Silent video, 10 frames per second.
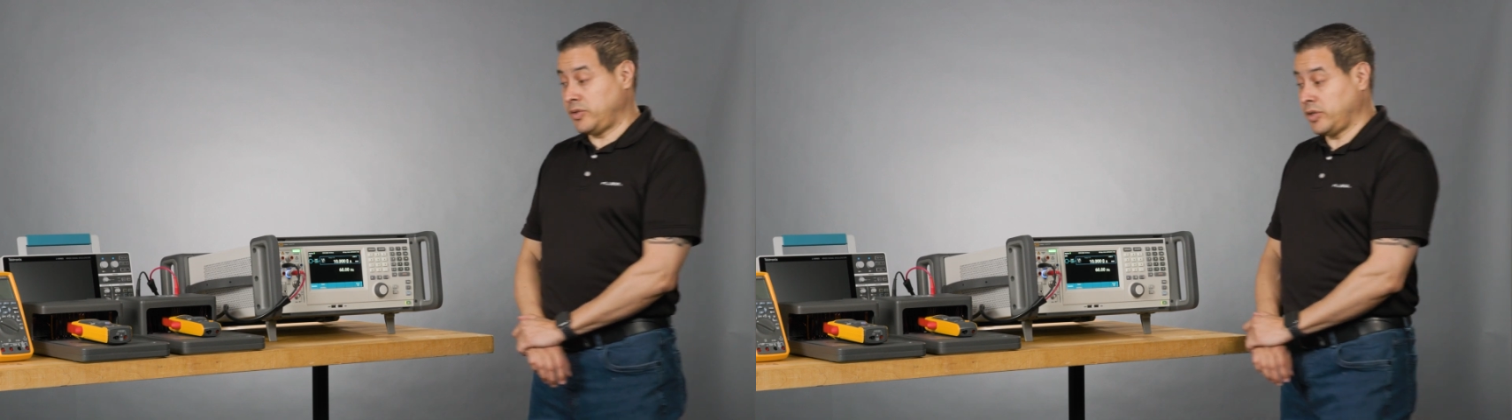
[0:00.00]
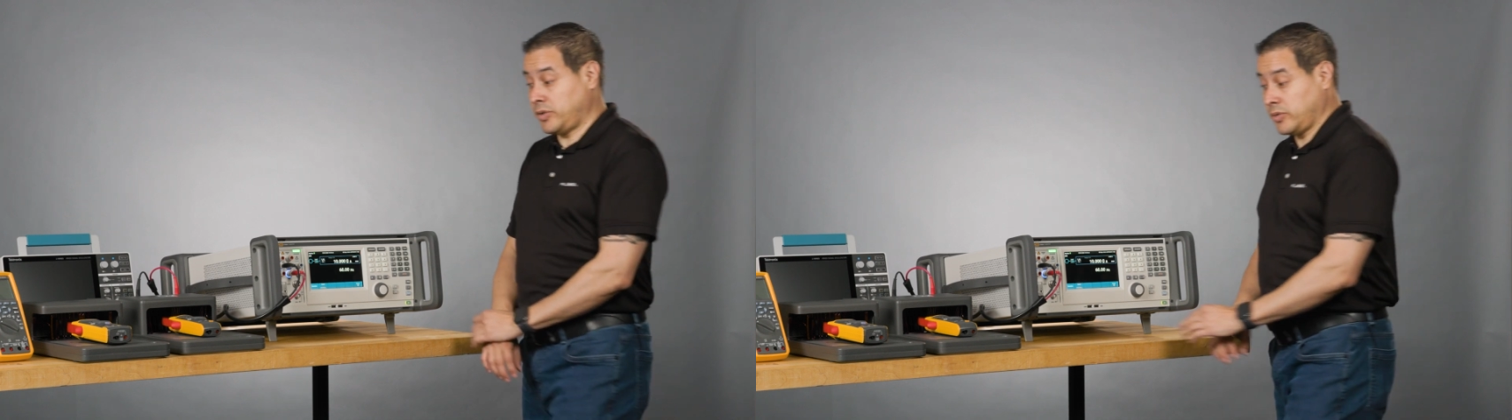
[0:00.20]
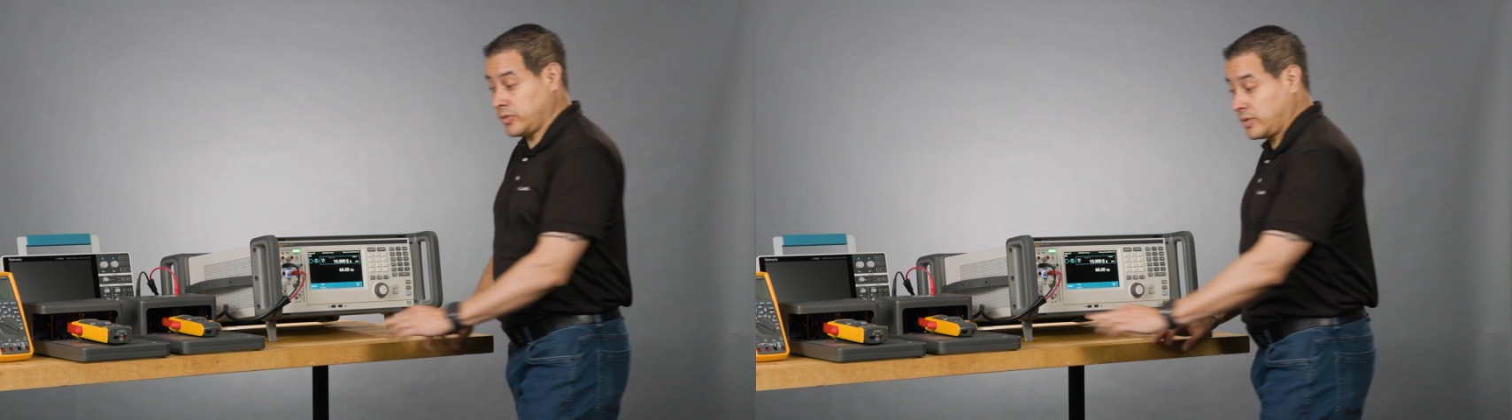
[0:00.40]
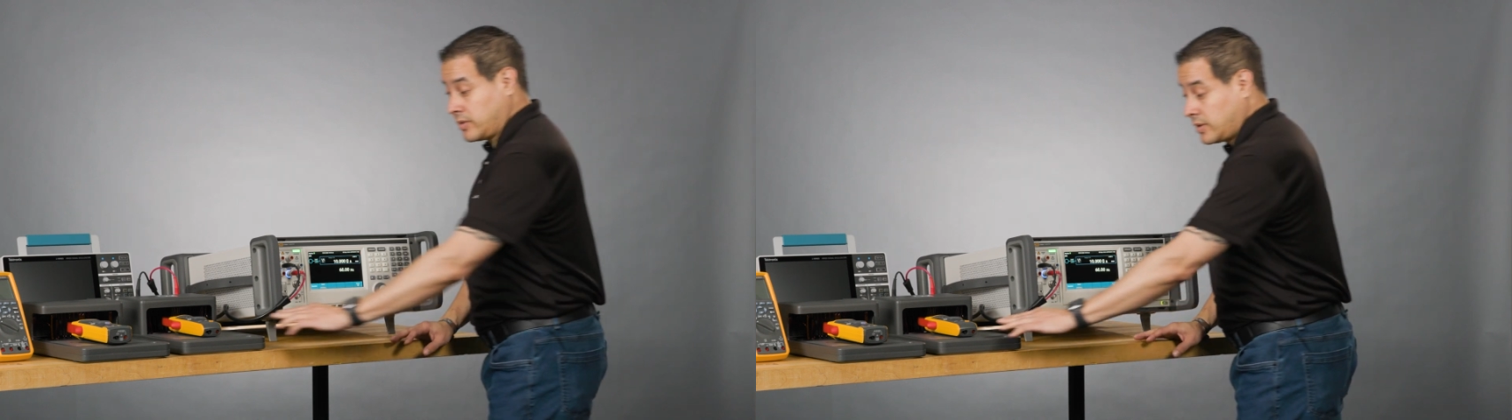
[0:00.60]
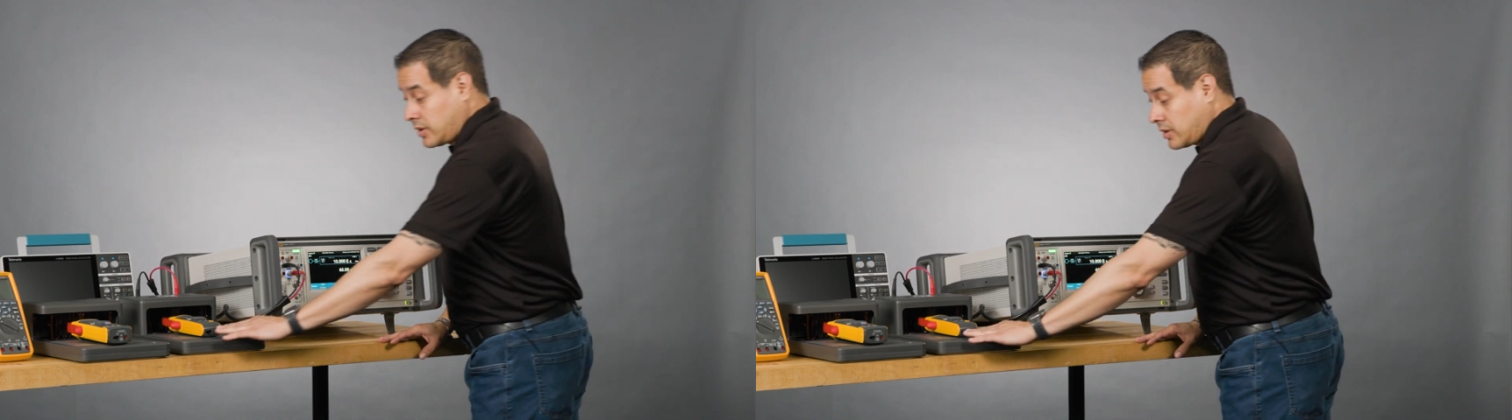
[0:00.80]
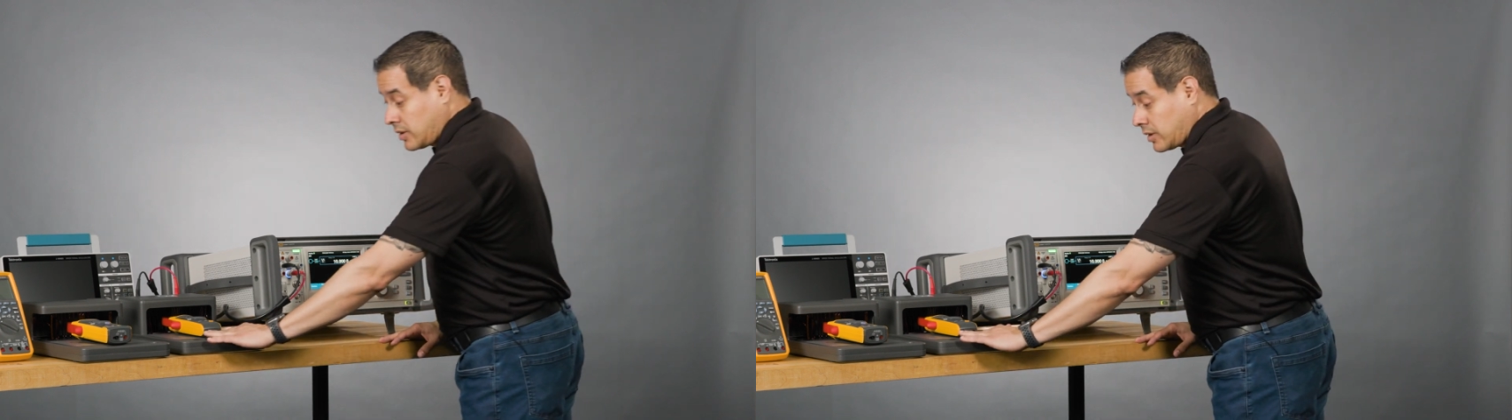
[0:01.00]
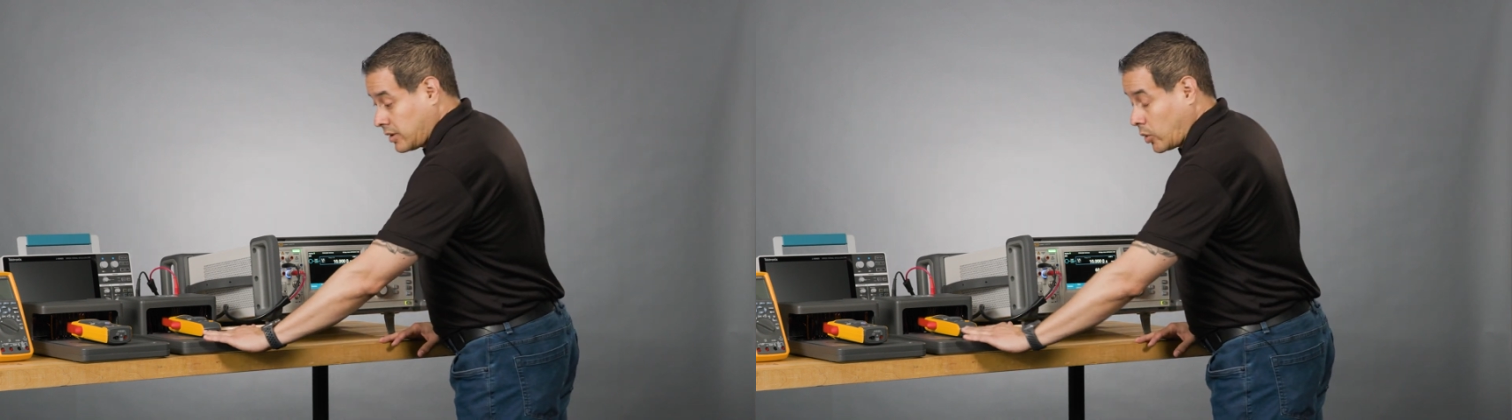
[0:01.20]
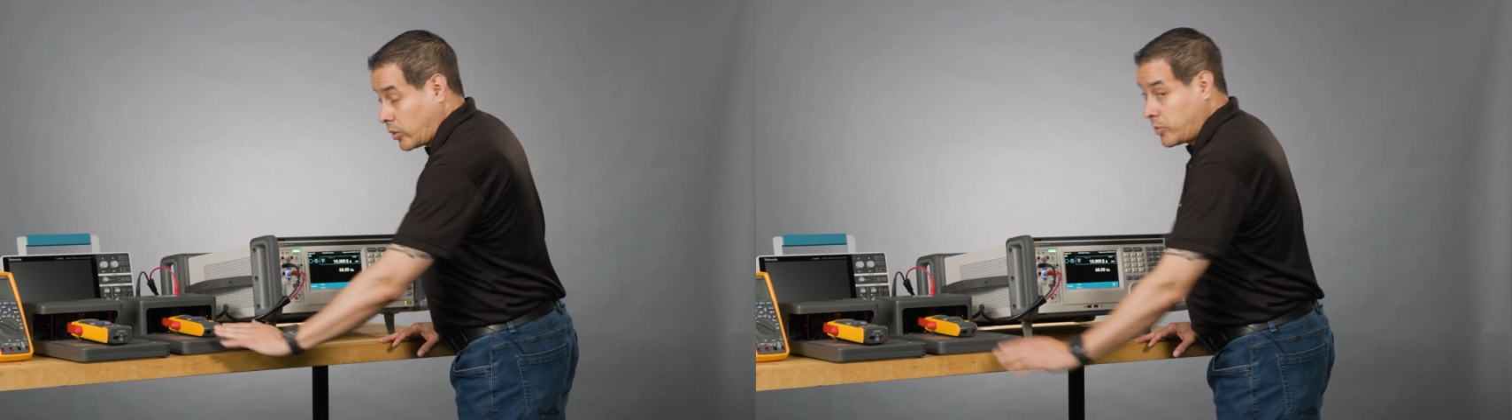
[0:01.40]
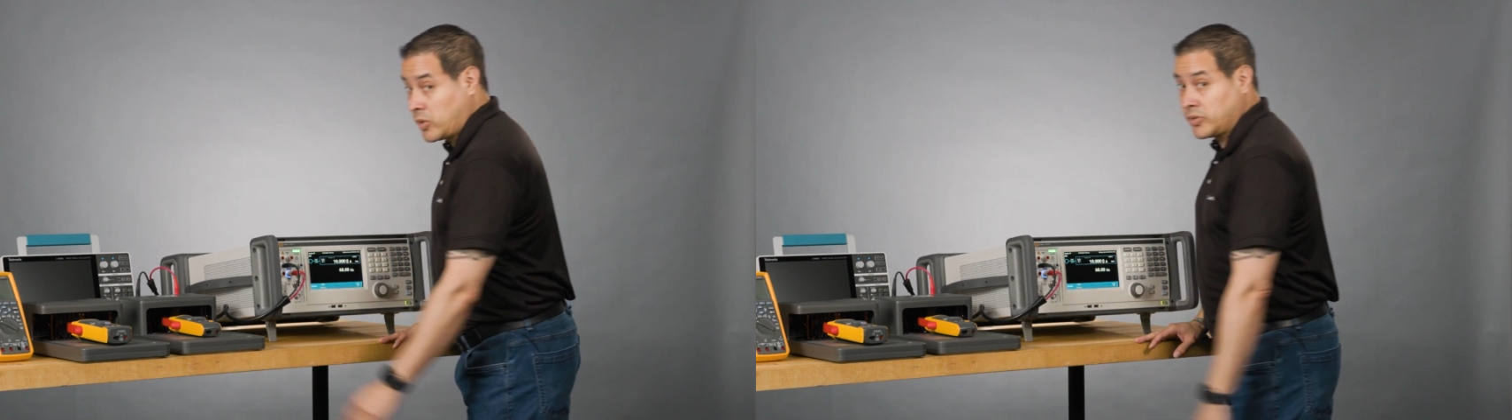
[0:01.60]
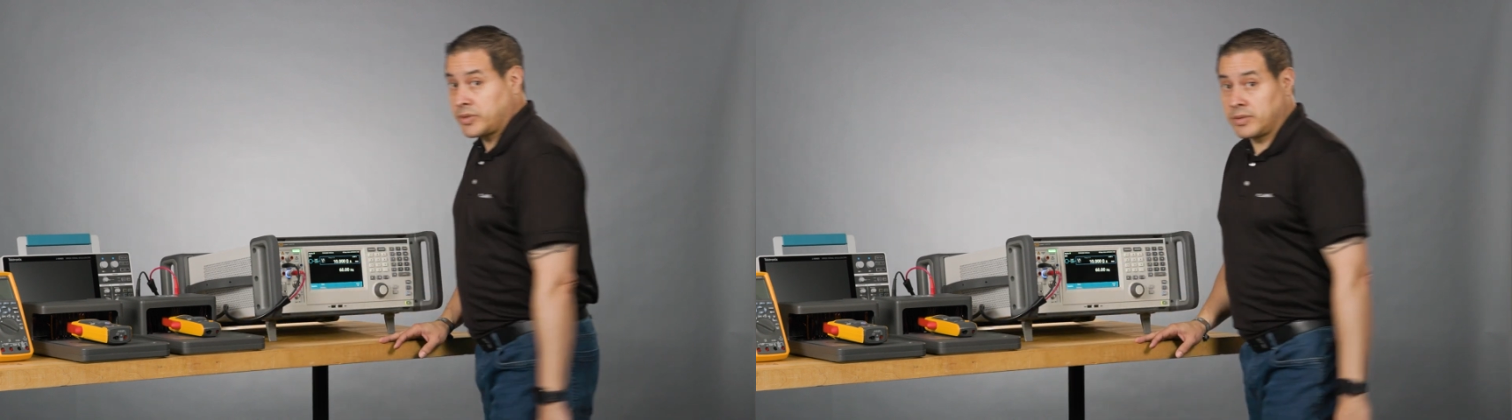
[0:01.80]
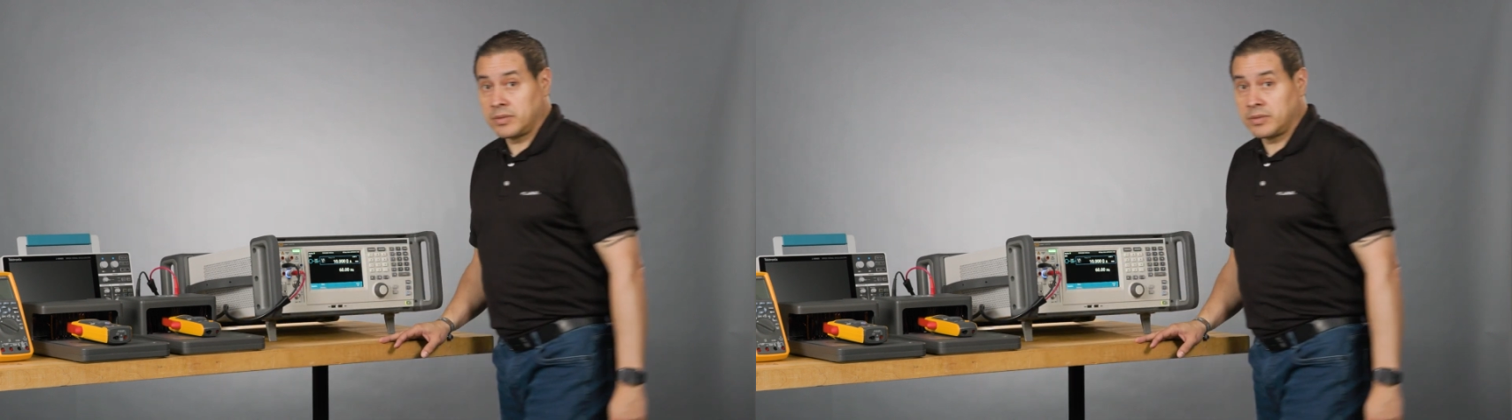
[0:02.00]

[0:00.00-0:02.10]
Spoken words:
you need to use lower post,